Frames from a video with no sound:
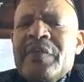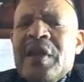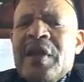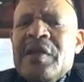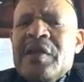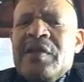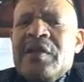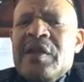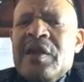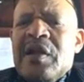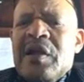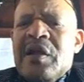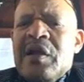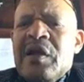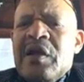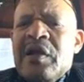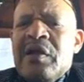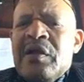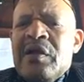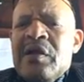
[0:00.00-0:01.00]
And
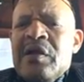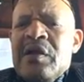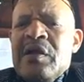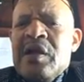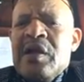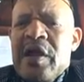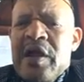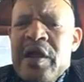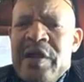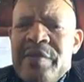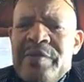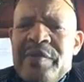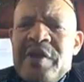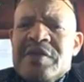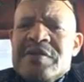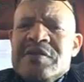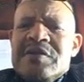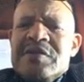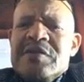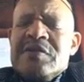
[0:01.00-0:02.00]

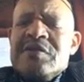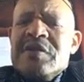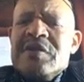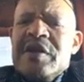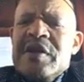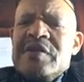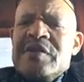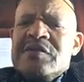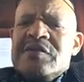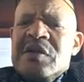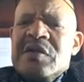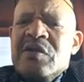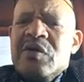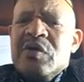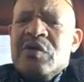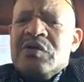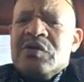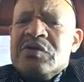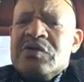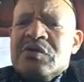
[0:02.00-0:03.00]
Amnesty International
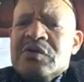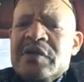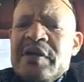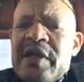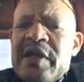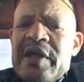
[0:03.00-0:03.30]
also